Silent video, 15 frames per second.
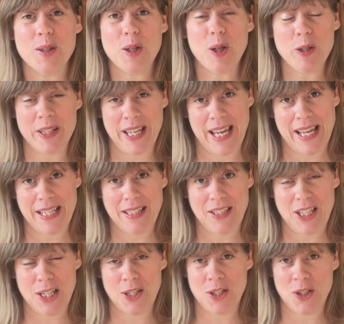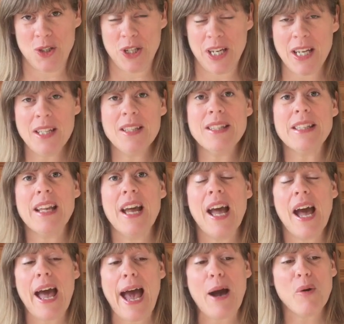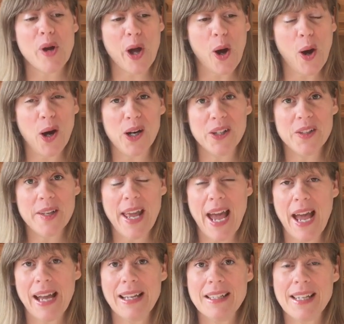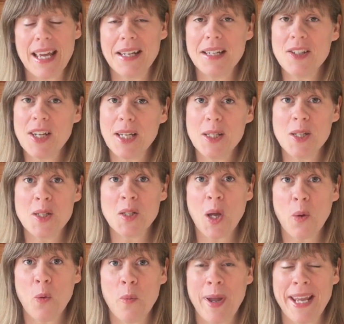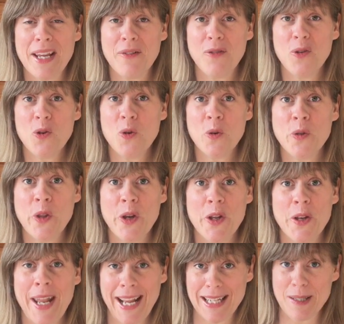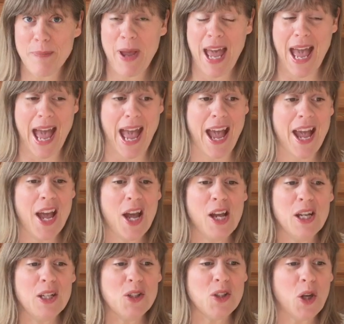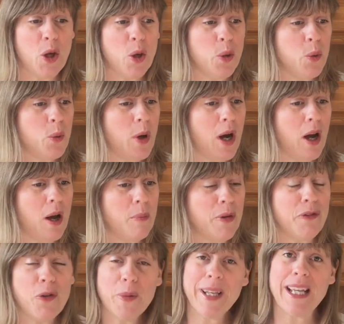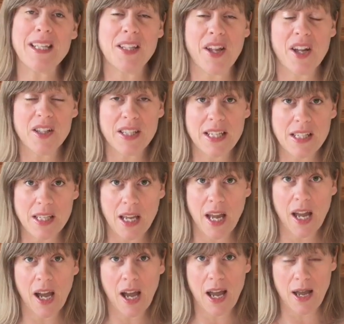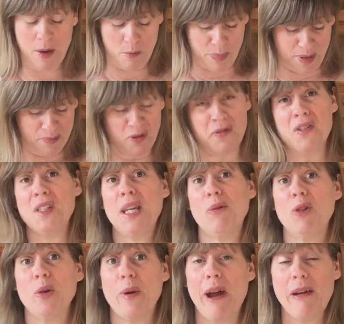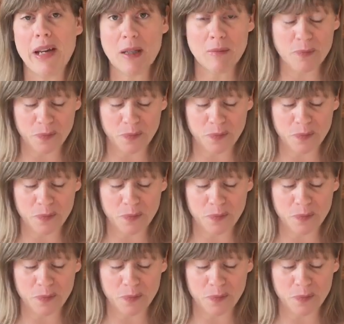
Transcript: Closet Case Ginger Jeans, how I got on and any changes I will make for the next pair. So before we get started, um, people often say what they're wearing.